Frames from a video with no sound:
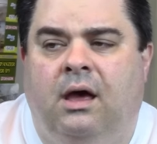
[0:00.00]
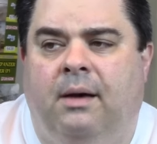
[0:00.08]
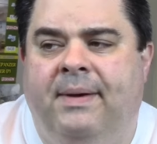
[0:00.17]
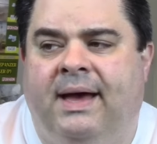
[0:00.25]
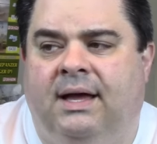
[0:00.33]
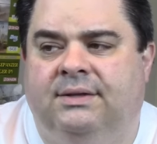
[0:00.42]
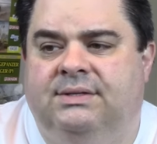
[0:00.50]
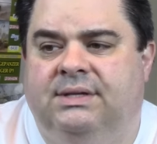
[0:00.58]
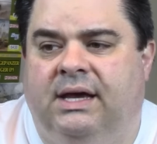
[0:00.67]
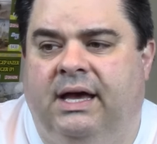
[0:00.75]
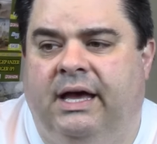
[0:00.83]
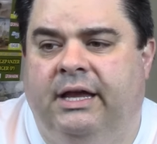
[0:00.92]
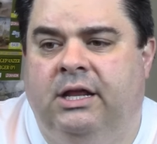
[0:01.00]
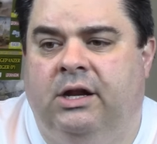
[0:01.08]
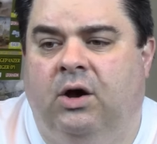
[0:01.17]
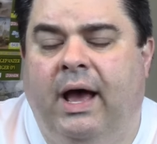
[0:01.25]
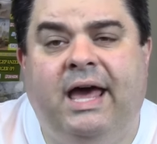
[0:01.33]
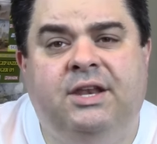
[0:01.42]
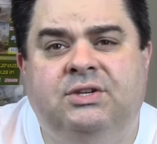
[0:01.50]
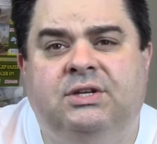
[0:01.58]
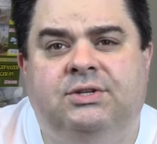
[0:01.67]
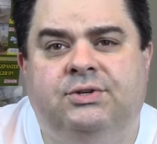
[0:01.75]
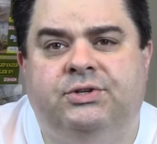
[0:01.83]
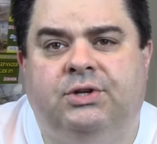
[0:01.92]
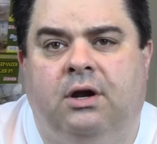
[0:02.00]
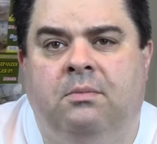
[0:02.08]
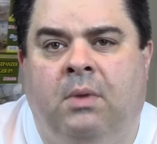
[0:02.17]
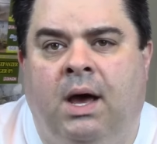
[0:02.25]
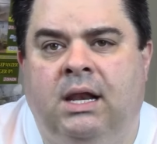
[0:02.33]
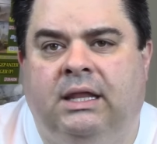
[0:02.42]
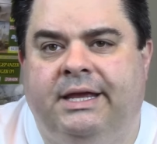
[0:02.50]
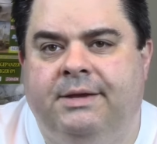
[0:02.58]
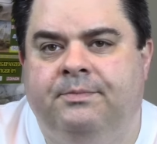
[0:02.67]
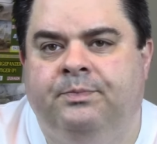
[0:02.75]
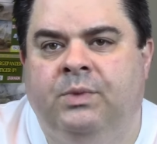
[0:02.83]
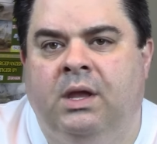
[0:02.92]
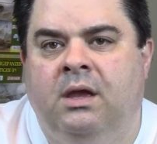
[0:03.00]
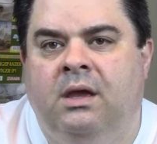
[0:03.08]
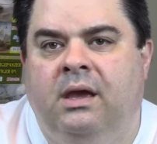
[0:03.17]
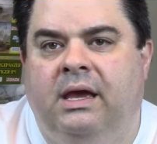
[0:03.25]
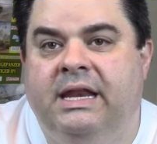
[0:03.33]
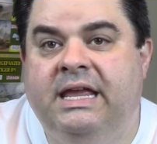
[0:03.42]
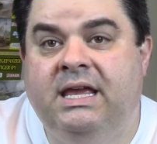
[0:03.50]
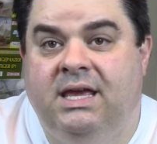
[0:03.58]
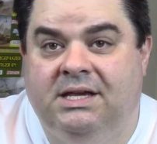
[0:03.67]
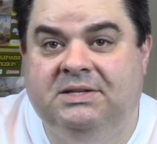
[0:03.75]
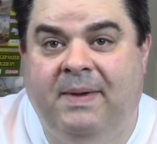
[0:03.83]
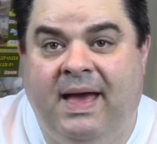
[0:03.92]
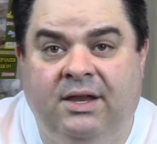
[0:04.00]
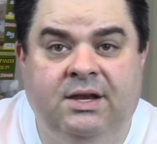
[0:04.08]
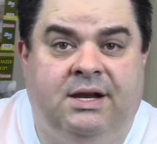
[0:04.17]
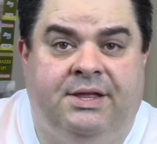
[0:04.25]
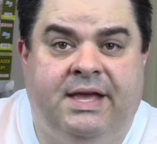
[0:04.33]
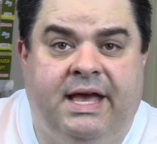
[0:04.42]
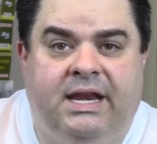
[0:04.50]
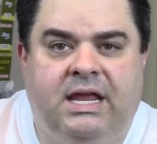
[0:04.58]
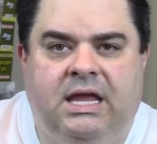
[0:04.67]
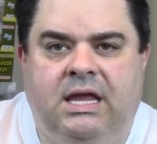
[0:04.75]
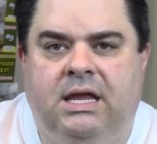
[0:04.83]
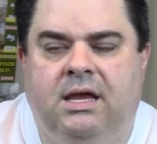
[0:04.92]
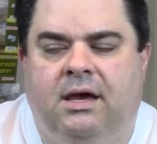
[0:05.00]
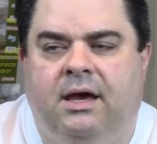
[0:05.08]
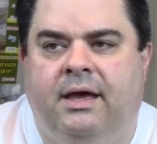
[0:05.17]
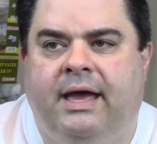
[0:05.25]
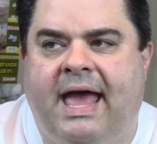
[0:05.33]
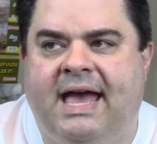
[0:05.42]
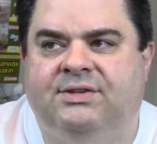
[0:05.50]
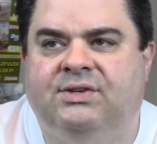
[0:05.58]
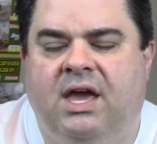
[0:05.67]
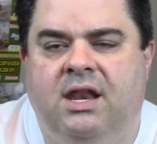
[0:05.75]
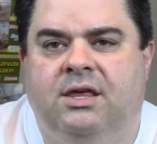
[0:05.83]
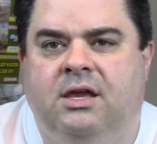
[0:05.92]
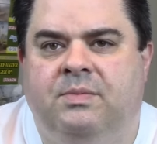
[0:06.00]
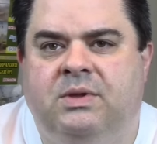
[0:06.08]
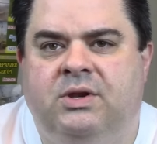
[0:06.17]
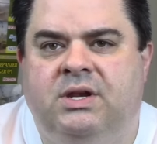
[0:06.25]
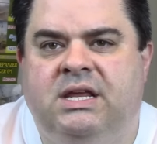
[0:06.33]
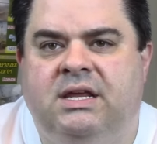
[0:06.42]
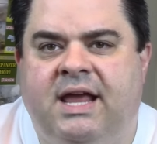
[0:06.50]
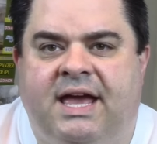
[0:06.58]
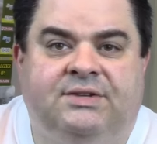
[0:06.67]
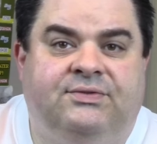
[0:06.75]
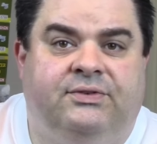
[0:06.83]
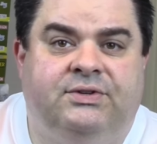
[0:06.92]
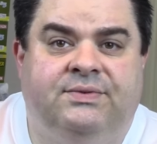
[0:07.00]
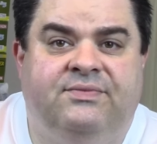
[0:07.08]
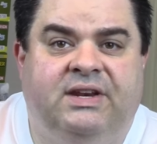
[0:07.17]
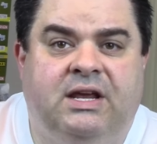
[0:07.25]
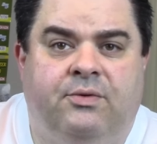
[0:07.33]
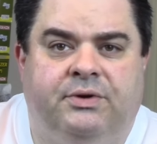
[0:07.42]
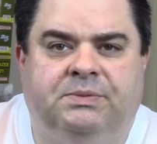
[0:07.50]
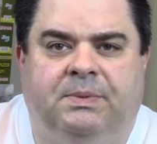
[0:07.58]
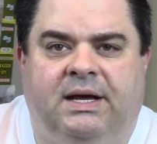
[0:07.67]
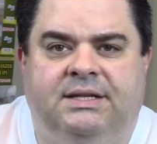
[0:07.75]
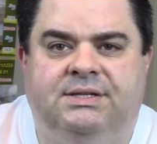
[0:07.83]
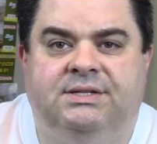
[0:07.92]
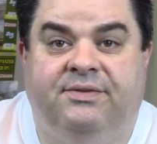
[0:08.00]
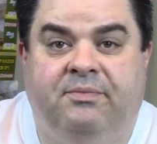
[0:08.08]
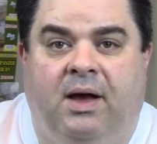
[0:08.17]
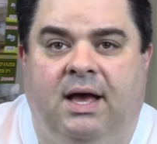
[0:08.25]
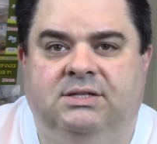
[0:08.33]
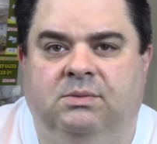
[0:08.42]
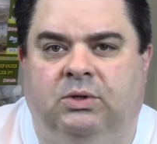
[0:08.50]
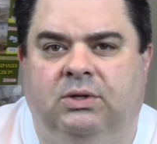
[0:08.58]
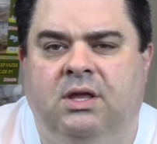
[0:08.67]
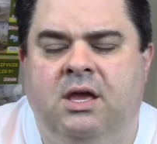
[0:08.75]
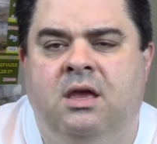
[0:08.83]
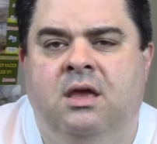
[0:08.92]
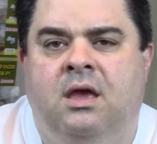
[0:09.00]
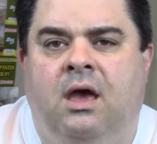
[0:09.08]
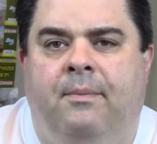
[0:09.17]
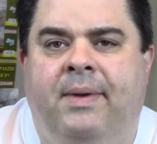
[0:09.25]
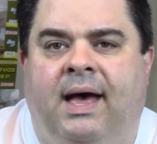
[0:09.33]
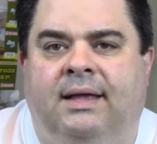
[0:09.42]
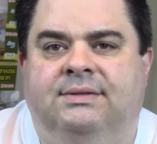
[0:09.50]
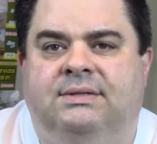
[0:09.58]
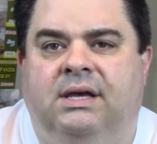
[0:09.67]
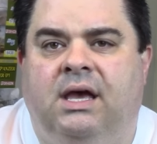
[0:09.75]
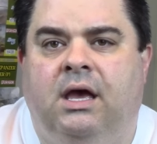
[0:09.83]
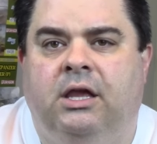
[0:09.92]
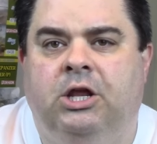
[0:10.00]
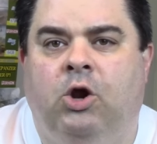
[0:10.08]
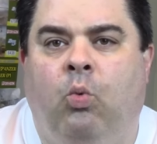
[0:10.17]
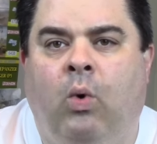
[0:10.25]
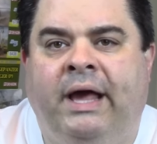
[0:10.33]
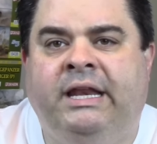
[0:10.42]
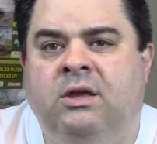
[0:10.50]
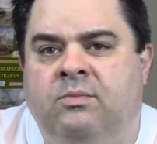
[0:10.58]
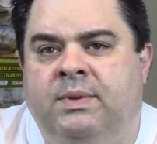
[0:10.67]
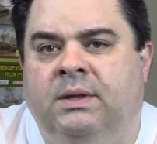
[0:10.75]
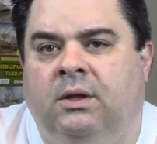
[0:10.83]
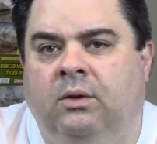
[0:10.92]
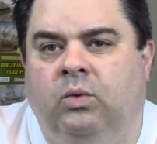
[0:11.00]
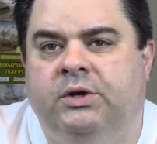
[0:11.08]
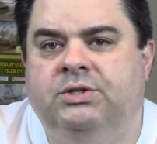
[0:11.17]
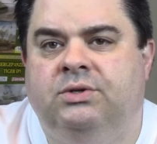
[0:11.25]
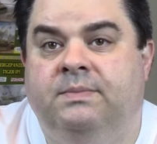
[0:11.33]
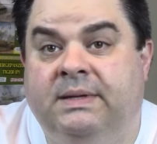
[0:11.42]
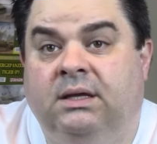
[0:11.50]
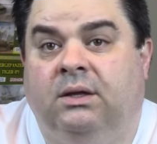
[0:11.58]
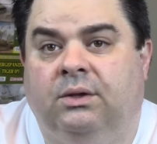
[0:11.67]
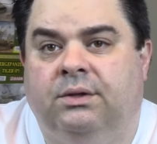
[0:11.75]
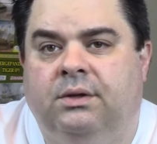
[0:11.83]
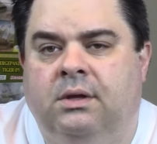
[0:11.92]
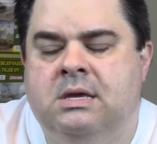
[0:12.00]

about uh, you know how did you get your start in modeling, and he expounded on that. He uh, asked kind of the community and asked for some video responses if possible about uh, you know why do you build what you build,